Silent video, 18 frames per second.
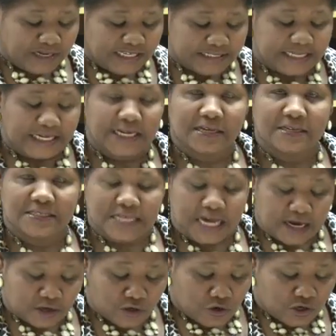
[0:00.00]
meetings
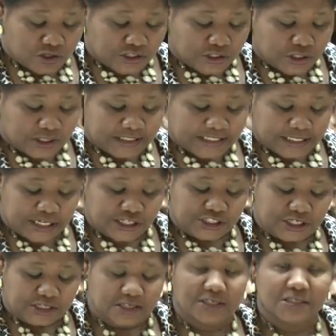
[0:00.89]
and
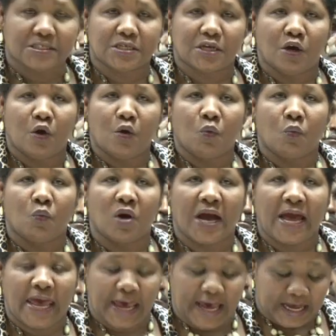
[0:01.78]
consultations
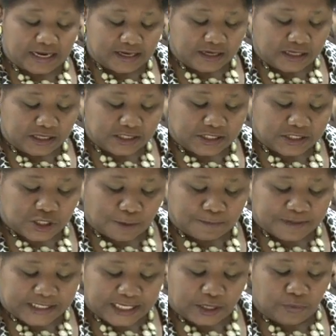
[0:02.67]
were held
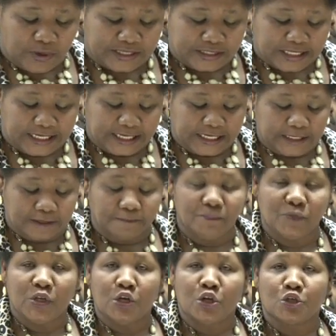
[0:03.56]
subsequently
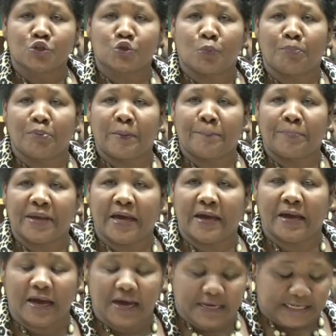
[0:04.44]
to
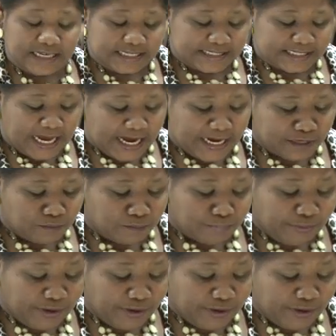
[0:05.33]
prepare a design